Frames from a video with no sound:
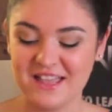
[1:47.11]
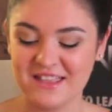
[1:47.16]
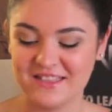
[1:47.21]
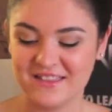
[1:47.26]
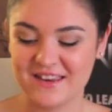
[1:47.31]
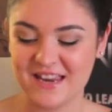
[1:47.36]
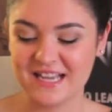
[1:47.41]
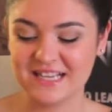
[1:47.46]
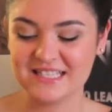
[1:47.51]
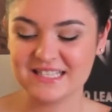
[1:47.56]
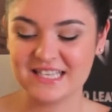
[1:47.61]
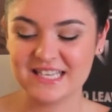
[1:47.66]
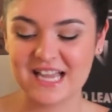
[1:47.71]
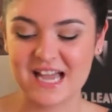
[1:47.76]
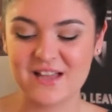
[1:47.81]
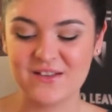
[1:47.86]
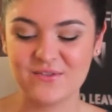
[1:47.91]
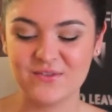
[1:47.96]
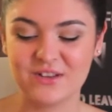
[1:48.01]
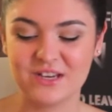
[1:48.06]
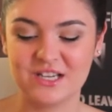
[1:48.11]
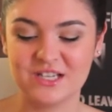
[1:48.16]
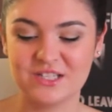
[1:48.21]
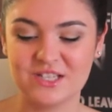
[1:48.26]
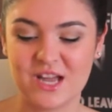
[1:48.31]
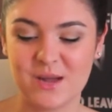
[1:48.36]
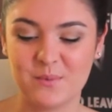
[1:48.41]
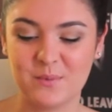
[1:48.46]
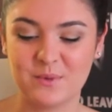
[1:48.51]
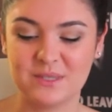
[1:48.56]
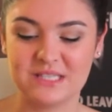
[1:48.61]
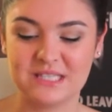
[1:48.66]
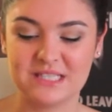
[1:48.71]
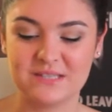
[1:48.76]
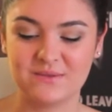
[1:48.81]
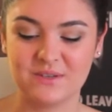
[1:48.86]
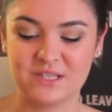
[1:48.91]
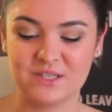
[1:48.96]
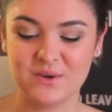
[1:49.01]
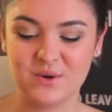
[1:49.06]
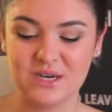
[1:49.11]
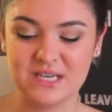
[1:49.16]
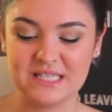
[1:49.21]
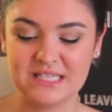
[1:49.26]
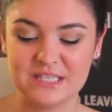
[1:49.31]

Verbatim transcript: The next thing I finished up was this Victoria's